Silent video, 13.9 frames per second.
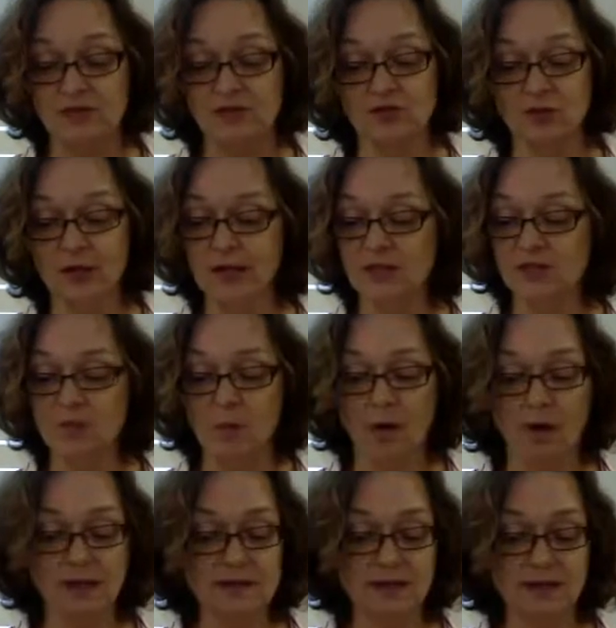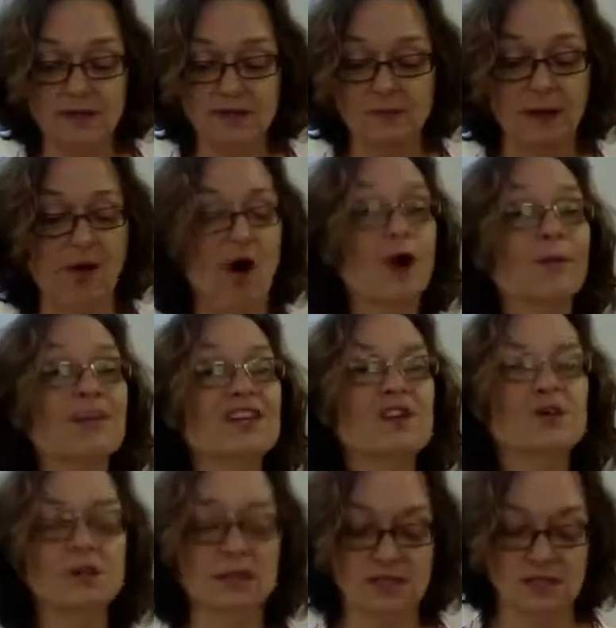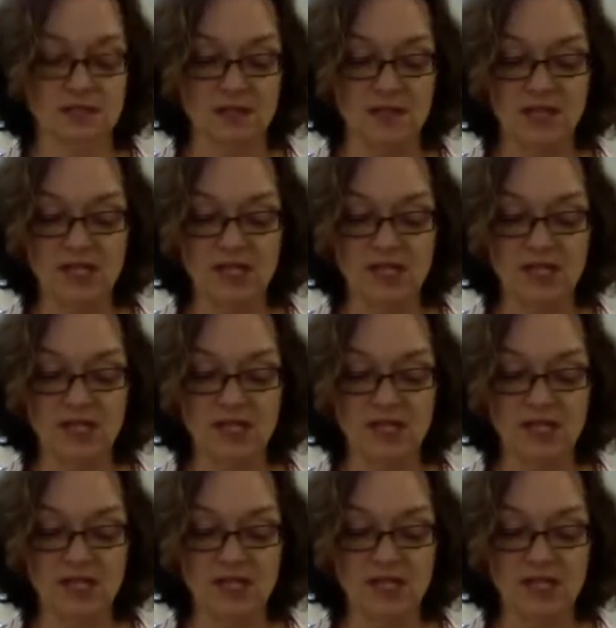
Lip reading: strange marks left by army units,